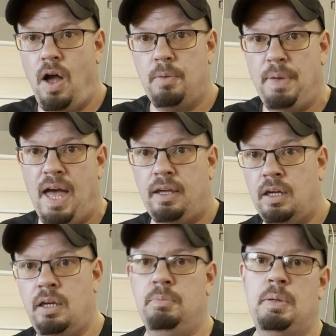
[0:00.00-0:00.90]
backing
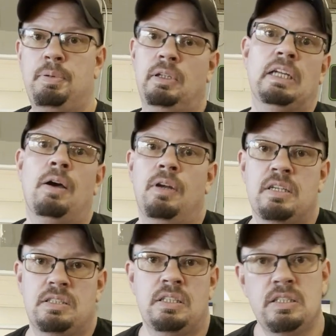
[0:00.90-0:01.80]
can be pulled out nice
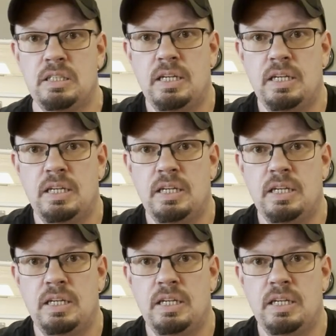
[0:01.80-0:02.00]
and easy,